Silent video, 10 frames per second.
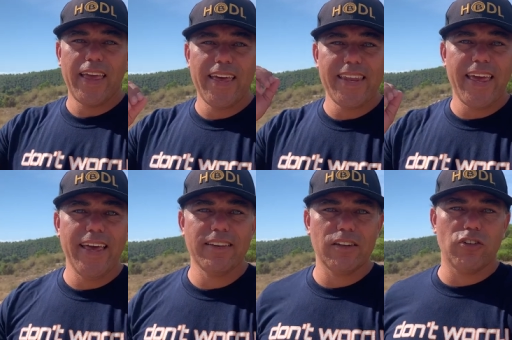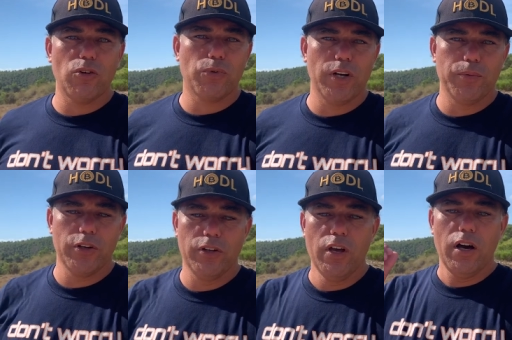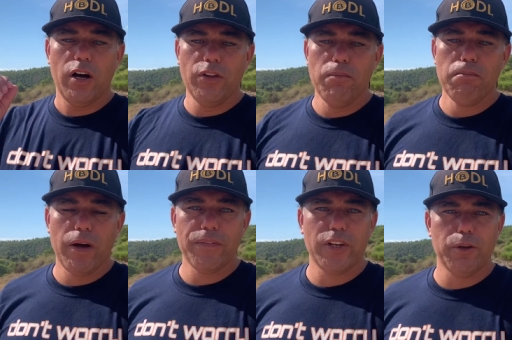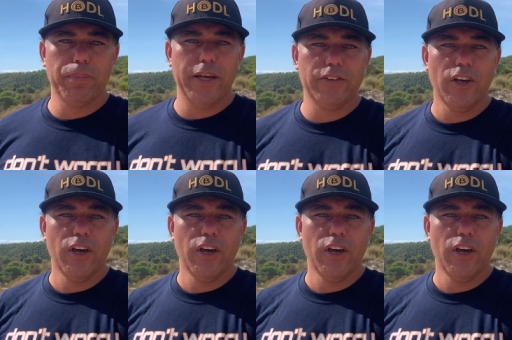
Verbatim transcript: and end the subscription on a monthly base